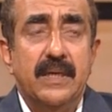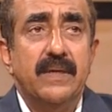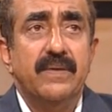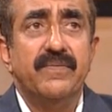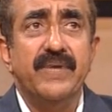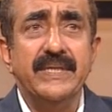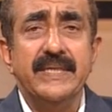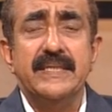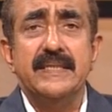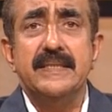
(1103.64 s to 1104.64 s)
One
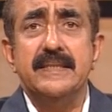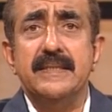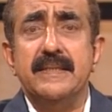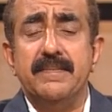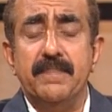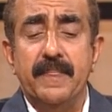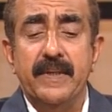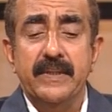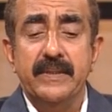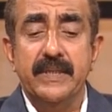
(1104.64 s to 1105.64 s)
is
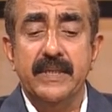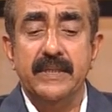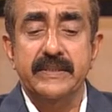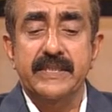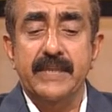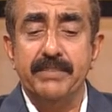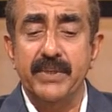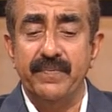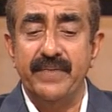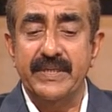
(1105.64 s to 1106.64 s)
the concept
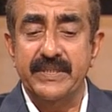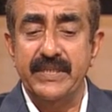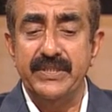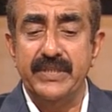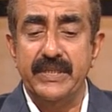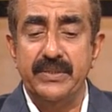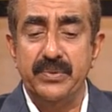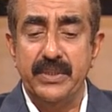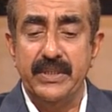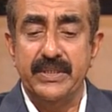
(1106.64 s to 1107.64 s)
of extension
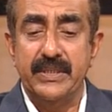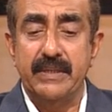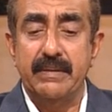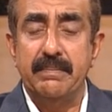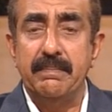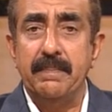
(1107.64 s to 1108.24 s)
education,